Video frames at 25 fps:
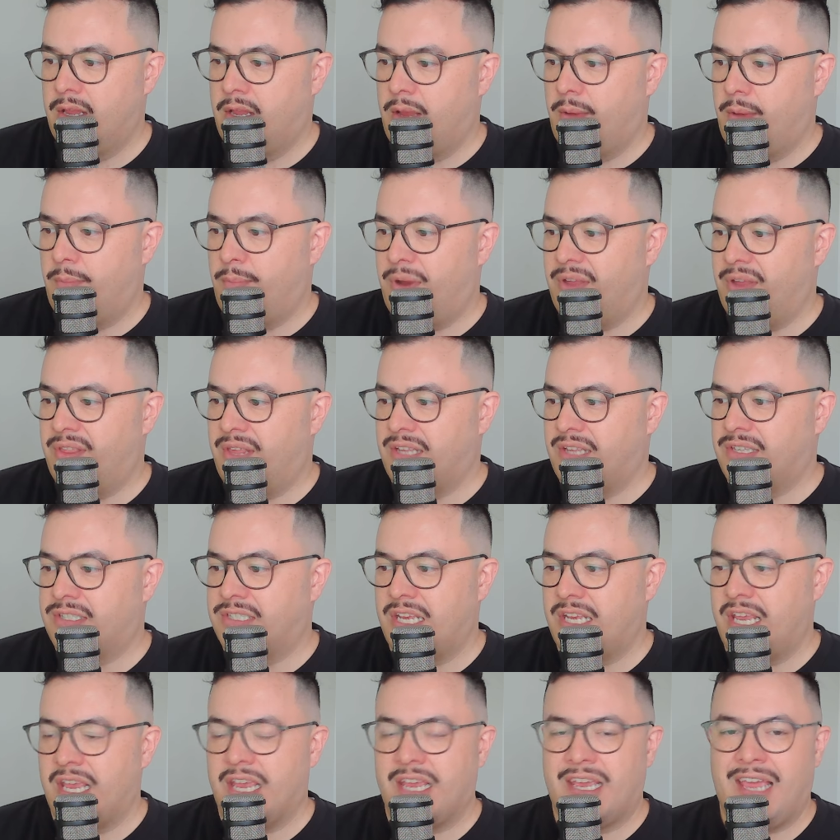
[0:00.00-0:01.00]
But then
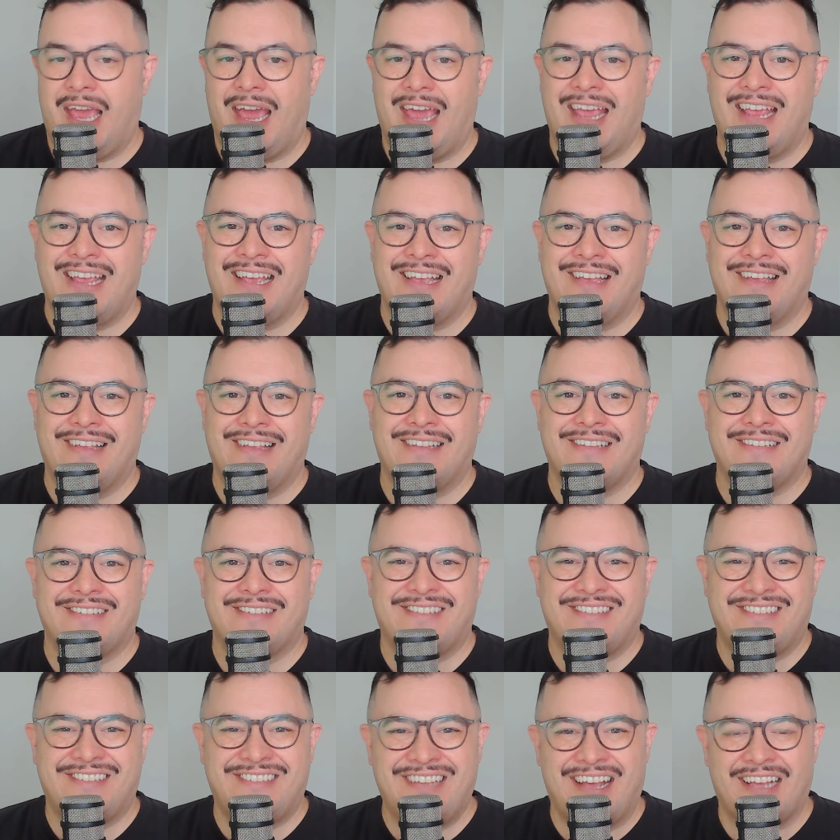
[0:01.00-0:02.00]
CNK
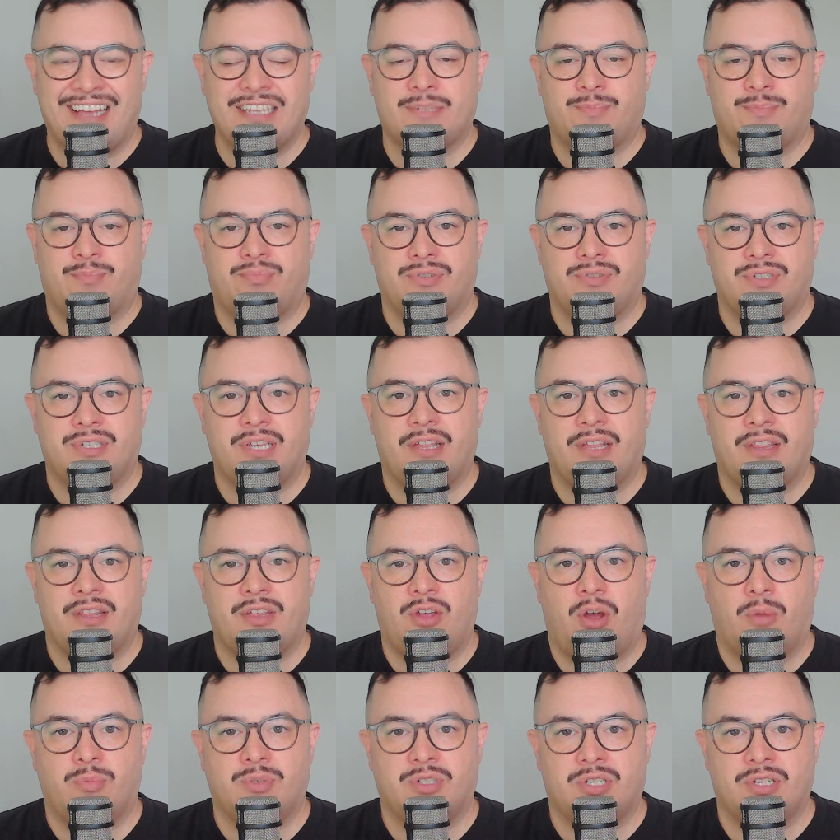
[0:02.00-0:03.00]
does present the
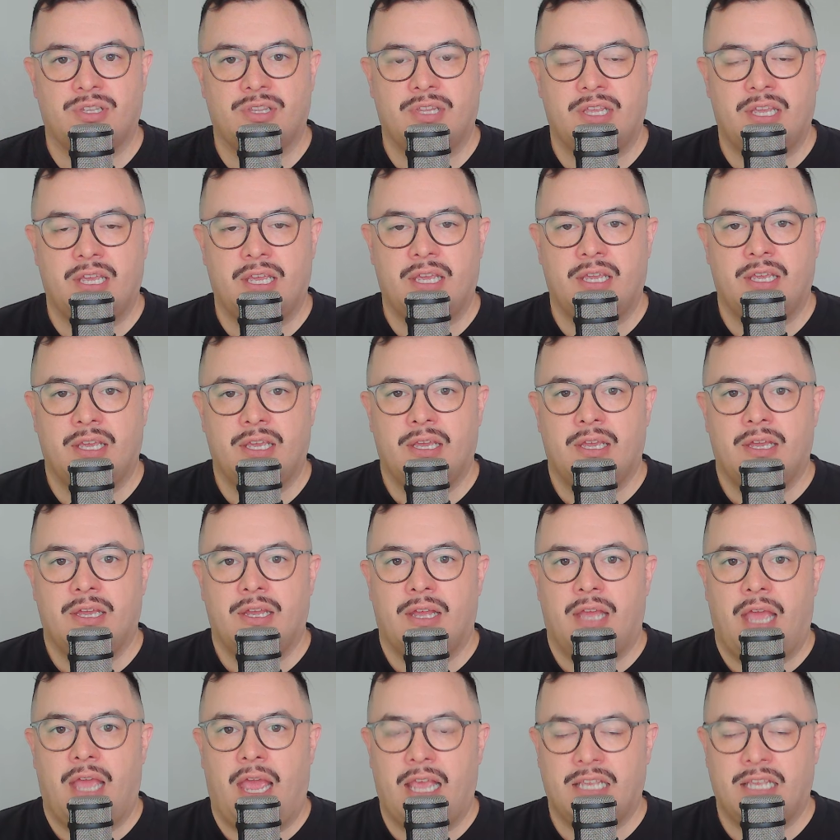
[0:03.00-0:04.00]
option there,
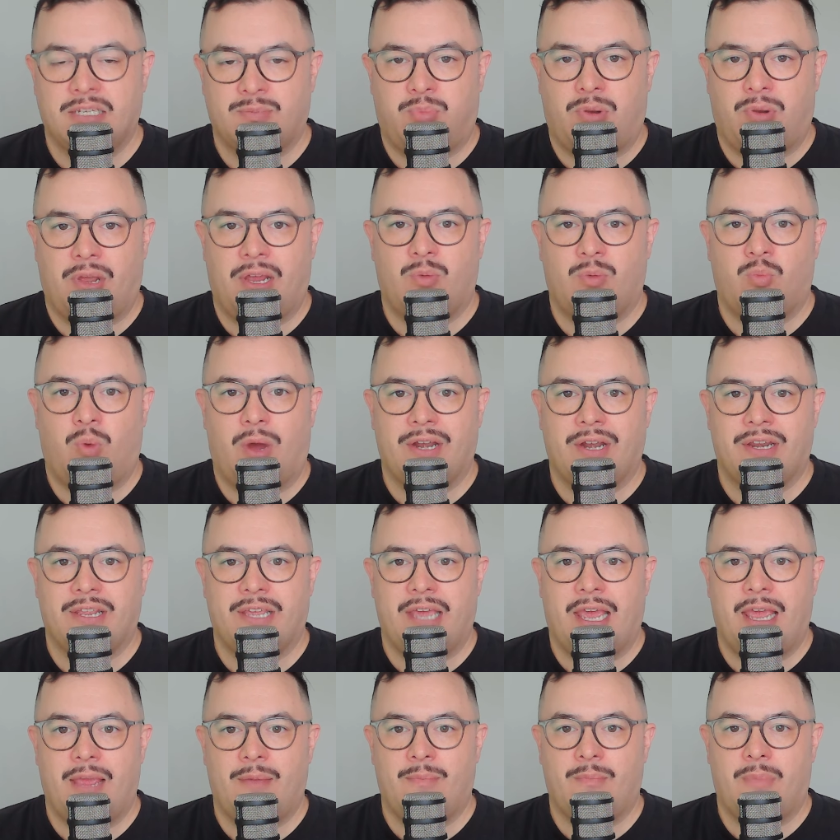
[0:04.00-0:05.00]
has played one
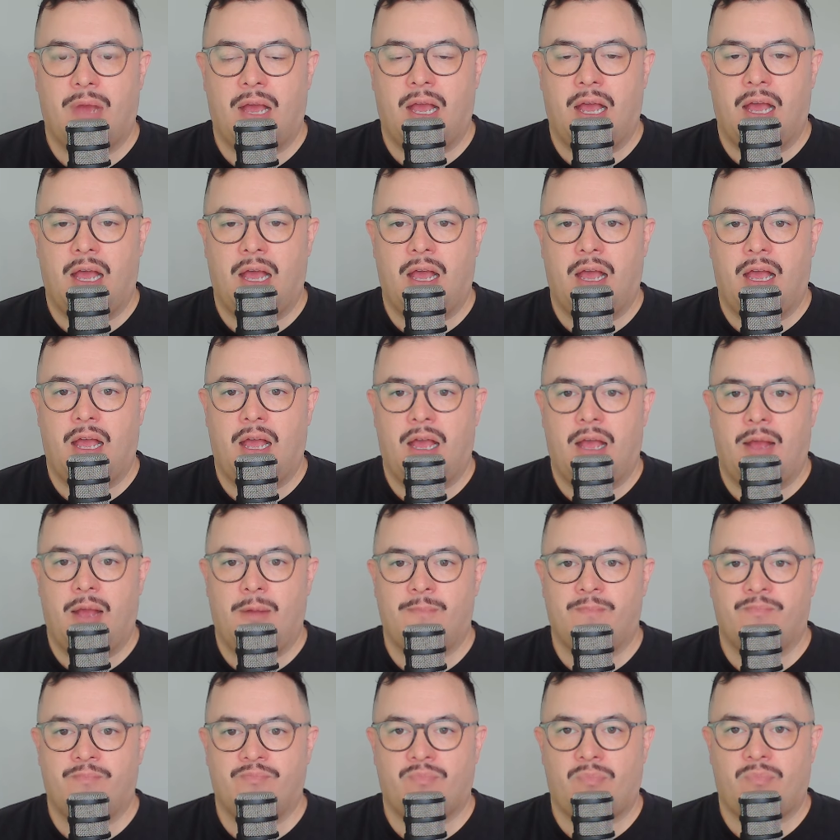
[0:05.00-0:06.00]
game. I
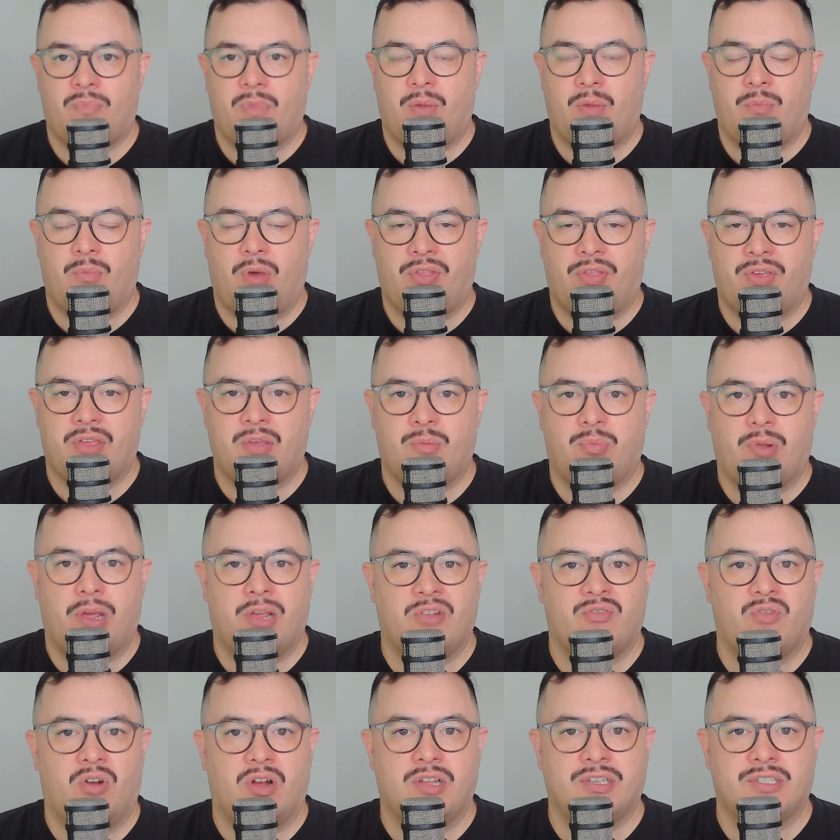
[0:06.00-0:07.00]
think he
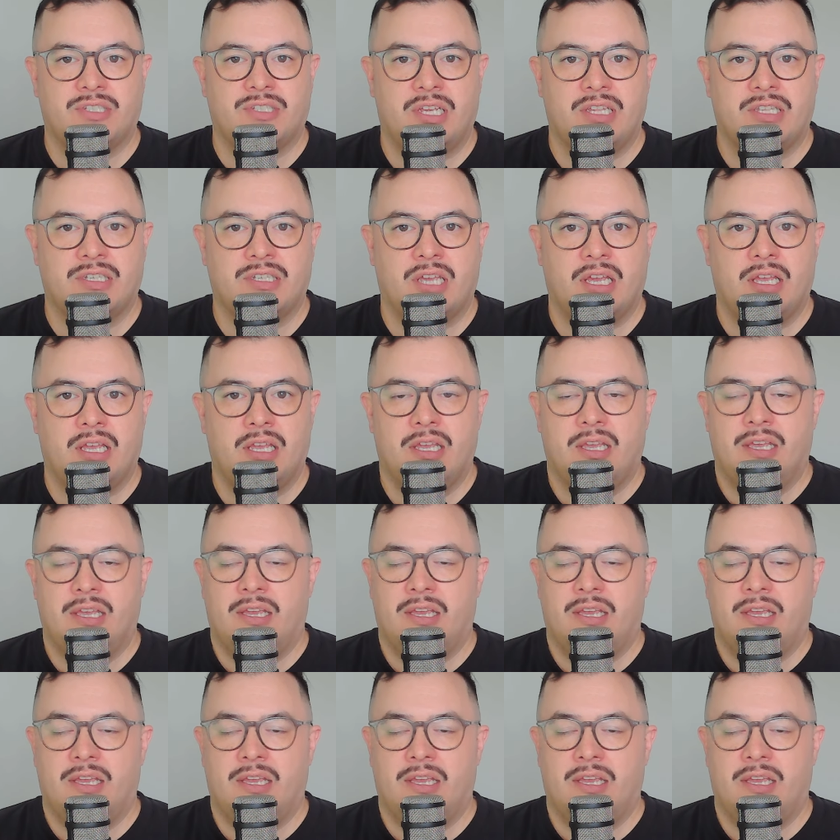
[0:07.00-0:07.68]
played right center.